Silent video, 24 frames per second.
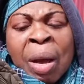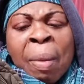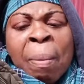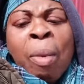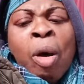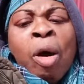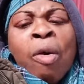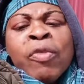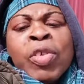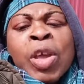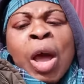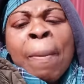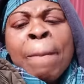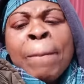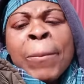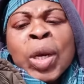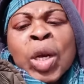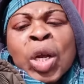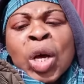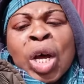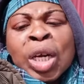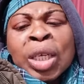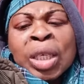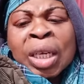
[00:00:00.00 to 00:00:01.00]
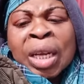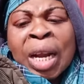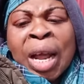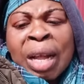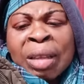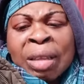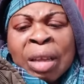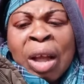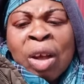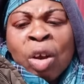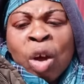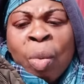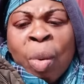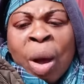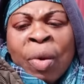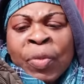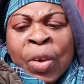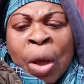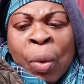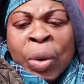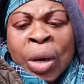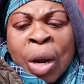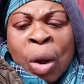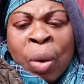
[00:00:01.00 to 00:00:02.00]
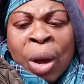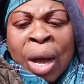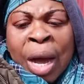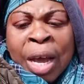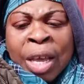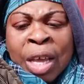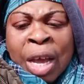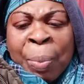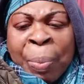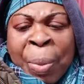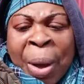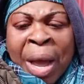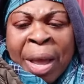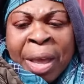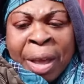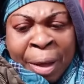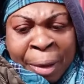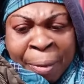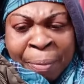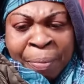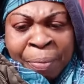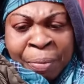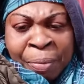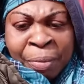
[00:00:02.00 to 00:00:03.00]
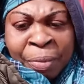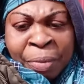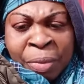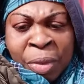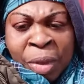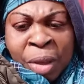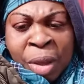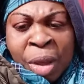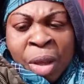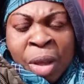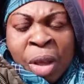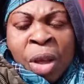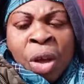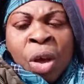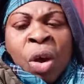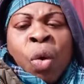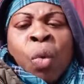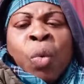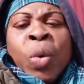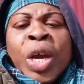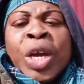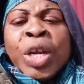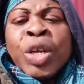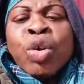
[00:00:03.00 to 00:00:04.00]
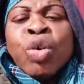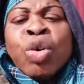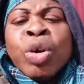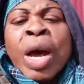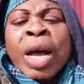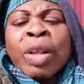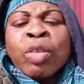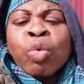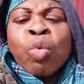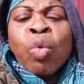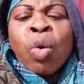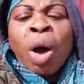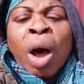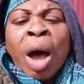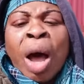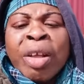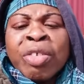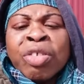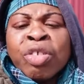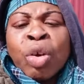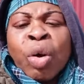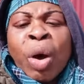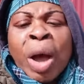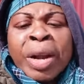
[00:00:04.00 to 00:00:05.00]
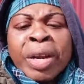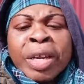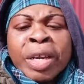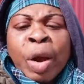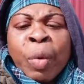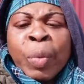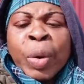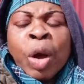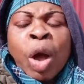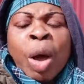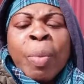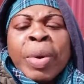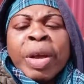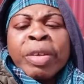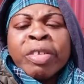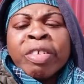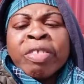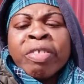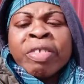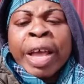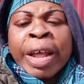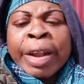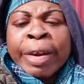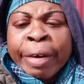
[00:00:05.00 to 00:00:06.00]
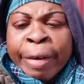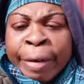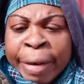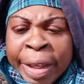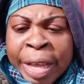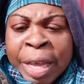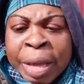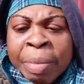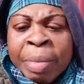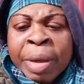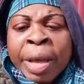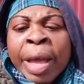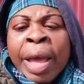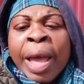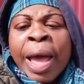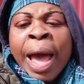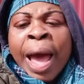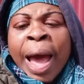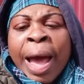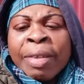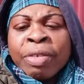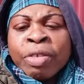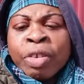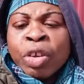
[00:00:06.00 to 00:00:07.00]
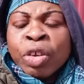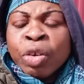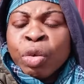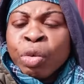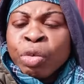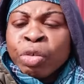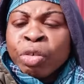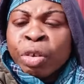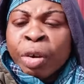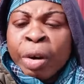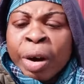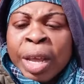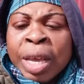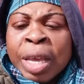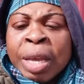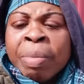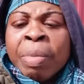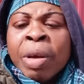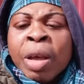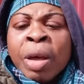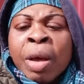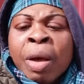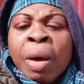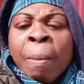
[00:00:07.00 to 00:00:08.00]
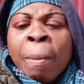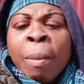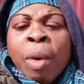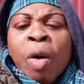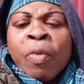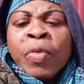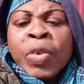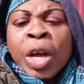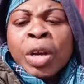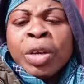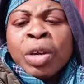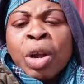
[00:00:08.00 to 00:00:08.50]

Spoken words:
Move your blood clot and come off here. We don't want you up on you. We do not want you on here. We come here to sell cream. And to use cream, move your